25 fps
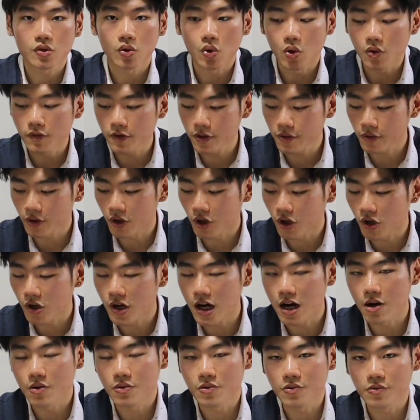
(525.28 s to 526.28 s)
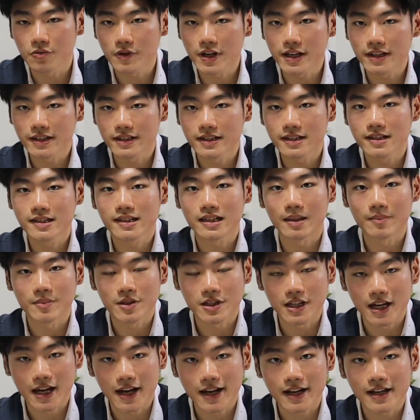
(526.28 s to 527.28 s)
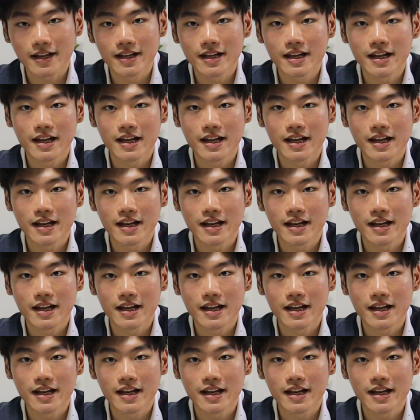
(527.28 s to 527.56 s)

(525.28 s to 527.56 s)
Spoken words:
So overall, I will rate this subject